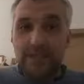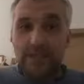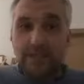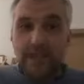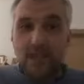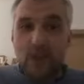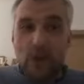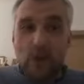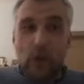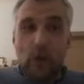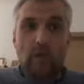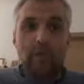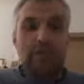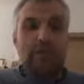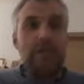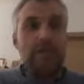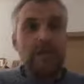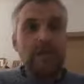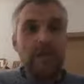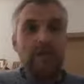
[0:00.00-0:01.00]
CEO
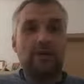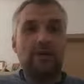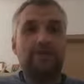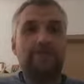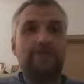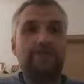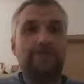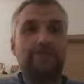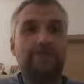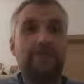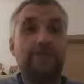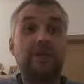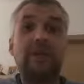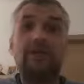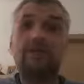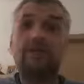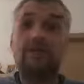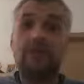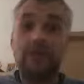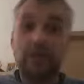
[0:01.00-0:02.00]
be a leader?
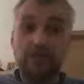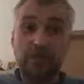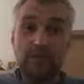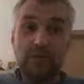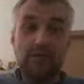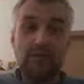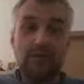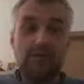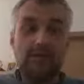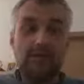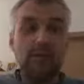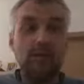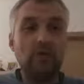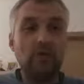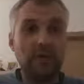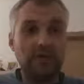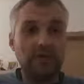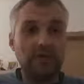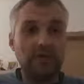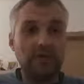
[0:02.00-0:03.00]
That's a totally different
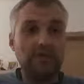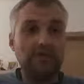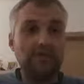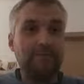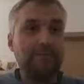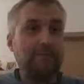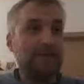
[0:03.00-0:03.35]
question.